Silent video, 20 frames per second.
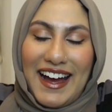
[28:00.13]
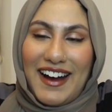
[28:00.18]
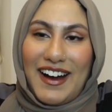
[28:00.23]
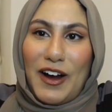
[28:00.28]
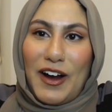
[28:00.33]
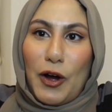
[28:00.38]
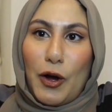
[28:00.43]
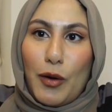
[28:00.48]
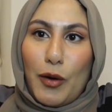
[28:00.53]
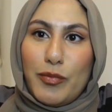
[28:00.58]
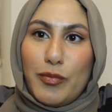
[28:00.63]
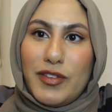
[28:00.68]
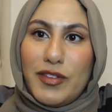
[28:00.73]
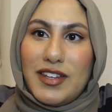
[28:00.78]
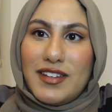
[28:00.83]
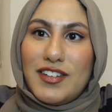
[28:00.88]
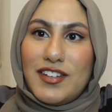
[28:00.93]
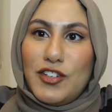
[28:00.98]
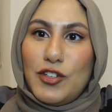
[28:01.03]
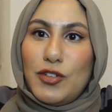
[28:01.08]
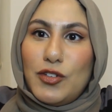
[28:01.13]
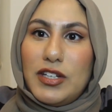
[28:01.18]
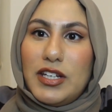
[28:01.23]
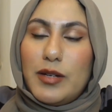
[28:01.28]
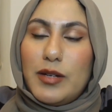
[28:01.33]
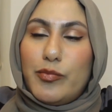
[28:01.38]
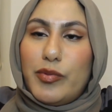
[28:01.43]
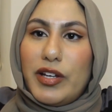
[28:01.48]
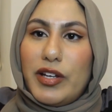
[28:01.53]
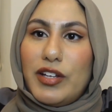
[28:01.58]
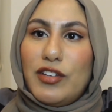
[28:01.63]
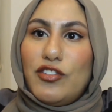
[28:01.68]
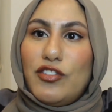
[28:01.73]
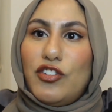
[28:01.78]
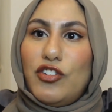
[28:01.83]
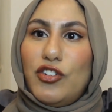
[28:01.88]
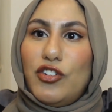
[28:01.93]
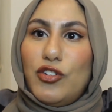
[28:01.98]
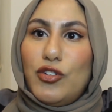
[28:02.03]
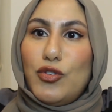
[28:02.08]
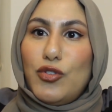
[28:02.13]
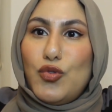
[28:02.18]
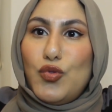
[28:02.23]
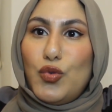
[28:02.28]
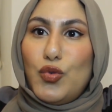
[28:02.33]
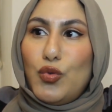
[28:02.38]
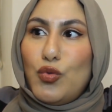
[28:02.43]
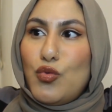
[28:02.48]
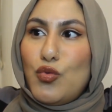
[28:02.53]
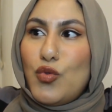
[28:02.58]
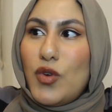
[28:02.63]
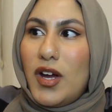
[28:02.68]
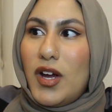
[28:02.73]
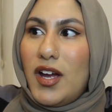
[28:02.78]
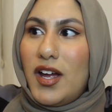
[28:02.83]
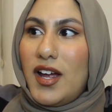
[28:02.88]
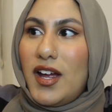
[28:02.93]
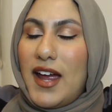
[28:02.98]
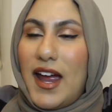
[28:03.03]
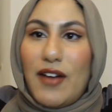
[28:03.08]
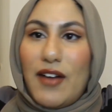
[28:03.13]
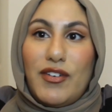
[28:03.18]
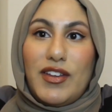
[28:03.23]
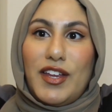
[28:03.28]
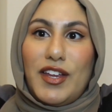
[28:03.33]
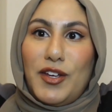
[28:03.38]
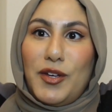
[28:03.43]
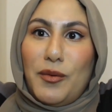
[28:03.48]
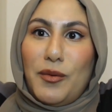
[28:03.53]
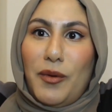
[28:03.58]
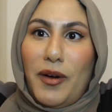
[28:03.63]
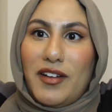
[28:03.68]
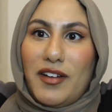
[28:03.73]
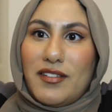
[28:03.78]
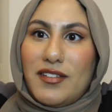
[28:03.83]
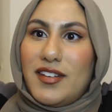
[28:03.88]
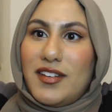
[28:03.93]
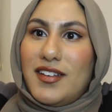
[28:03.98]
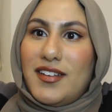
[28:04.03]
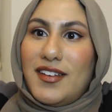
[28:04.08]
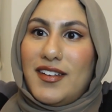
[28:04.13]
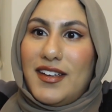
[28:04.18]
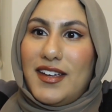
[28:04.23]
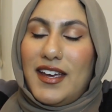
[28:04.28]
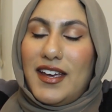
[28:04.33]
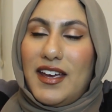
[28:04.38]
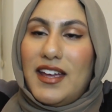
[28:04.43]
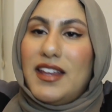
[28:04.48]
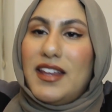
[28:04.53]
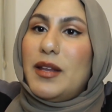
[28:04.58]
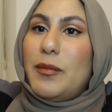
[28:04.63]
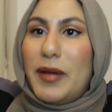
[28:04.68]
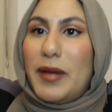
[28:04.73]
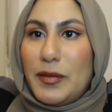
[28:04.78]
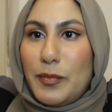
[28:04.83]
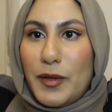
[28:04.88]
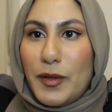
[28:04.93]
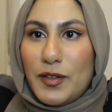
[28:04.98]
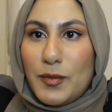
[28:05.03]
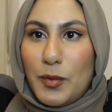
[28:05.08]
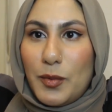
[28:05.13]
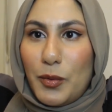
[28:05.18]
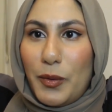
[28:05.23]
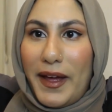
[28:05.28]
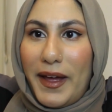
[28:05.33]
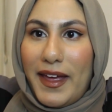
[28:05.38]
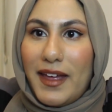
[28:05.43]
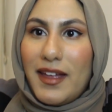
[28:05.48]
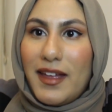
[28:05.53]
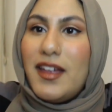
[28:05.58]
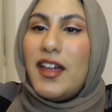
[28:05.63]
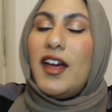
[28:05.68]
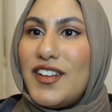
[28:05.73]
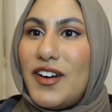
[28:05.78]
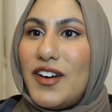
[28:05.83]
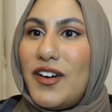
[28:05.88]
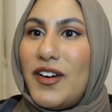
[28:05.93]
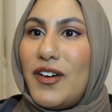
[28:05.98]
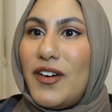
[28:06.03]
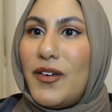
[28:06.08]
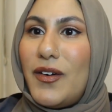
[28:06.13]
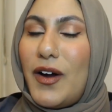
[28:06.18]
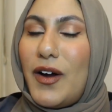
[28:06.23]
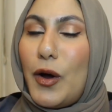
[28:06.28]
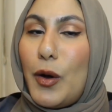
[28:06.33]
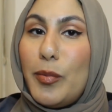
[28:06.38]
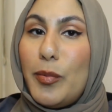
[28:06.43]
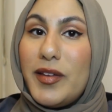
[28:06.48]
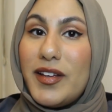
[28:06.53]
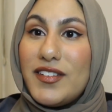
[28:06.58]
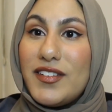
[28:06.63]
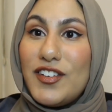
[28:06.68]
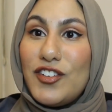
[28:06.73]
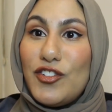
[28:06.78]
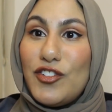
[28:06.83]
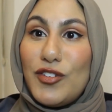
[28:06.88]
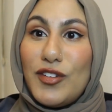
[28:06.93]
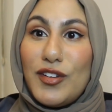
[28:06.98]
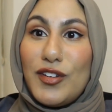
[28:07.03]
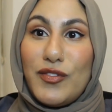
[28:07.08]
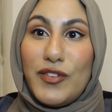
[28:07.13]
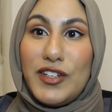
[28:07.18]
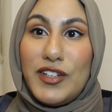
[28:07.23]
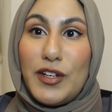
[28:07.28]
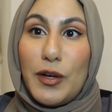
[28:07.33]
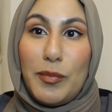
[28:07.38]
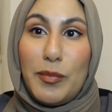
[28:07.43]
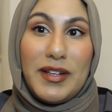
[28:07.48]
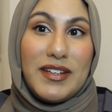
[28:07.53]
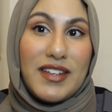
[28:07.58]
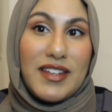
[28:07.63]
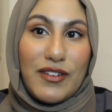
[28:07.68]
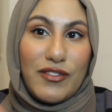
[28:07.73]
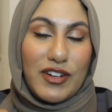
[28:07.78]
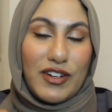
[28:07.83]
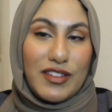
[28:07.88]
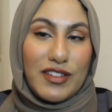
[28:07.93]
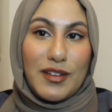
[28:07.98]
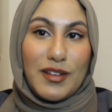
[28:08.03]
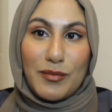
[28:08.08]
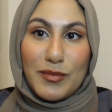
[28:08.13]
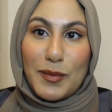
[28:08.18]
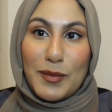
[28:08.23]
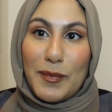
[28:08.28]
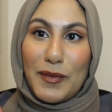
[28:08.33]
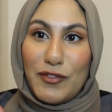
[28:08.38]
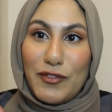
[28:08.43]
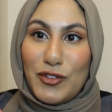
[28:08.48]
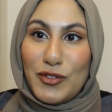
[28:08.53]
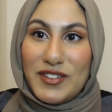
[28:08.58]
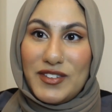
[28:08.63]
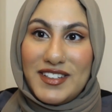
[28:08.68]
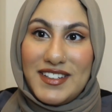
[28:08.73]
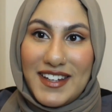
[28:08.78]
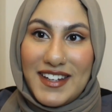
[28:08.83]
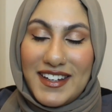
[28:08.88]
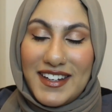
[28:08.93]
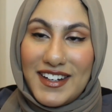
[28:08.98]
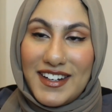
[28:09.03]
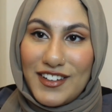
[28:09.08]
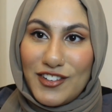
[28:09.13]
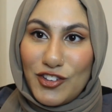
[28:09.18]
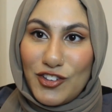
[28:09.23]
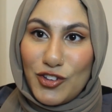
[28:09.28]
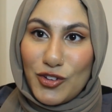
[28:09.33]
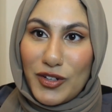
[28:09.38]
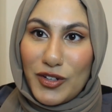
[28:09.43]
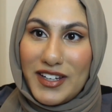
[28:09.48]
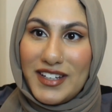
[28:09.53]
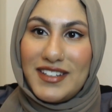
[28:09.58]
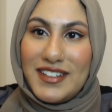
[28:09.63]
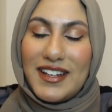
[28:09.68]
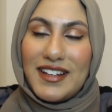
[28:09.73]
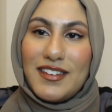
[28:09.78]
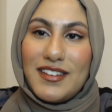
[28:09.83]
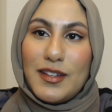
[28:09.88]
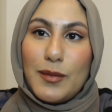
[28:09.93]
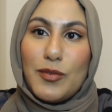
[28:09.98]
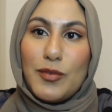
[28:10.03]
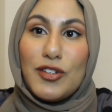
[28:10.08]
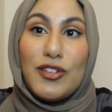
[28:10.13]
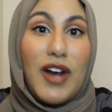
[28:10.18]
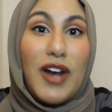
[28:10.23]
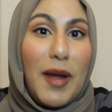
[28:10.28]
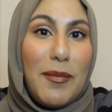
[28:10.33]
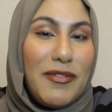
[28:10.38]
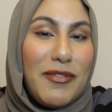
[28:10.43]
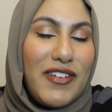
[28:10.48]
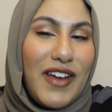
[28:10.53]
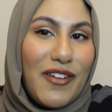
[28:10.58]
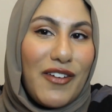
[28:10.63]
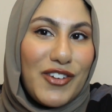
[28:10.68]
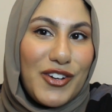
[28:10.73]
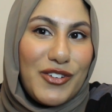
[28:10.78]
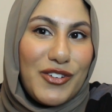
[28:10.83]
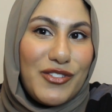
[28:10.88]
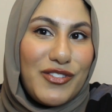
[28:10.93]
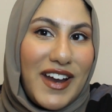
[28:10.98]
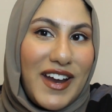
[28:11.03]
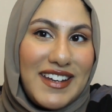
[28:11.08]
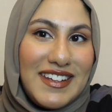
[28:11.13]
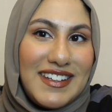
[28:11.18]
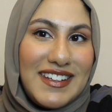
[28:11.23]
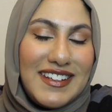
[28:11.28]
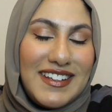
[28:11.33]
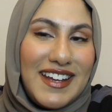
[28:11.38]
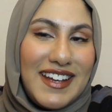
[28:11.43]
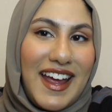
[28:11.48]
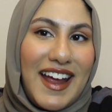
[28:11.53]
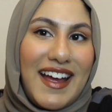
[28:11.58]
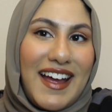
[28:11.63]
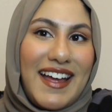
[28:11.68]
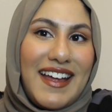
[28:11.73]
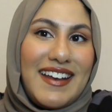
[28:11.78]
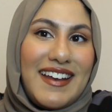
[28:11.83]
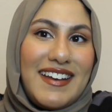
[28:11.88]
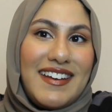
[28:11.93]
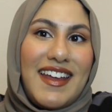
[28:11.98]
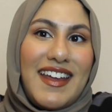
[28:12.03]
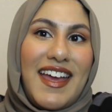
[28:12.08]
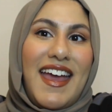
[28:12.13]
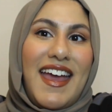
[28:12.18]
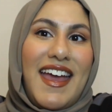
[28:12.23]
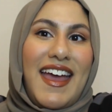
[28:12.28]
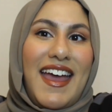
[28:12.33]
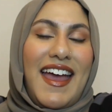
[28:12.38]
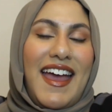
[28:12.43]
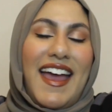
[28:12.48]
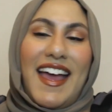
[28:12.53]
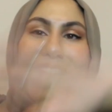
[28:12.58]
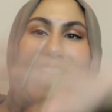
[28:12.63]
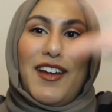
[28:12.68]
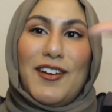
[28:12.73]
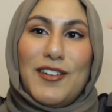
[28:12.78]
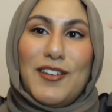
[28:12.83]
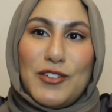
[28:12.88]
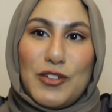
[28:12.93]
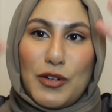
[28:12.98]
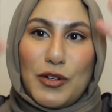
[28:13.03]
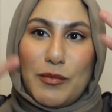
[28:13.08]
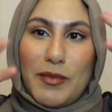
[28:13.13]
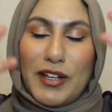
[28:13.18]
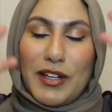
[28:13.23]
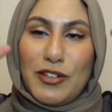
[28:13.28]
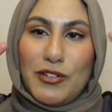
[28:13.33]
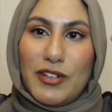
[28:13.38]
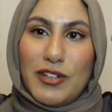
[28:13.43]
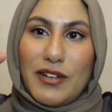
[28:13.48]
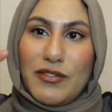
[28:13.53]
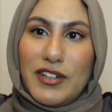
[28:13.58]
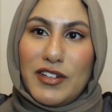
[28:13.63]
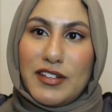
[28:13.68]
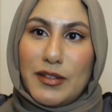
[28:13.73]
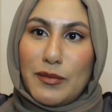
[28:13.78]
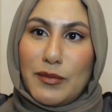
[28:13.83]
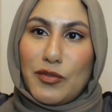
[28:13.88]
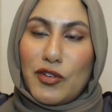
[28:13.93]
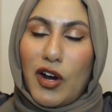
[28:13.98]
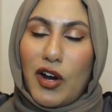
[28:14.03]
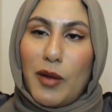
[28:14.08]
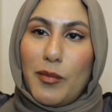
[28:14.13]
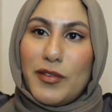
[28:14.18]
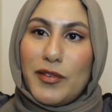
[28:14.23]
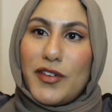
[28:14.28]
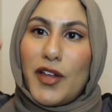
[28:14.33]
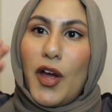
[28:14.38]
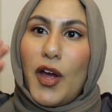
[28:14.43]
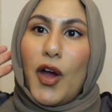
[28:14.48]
I hope this new year brings you everything you want in the best possible way. So I hope you guys enjoyed this video. Please give it a thumbs up if you did enjoy it, and subscribe if you haven't already. And hello to all my new lovely subscribers.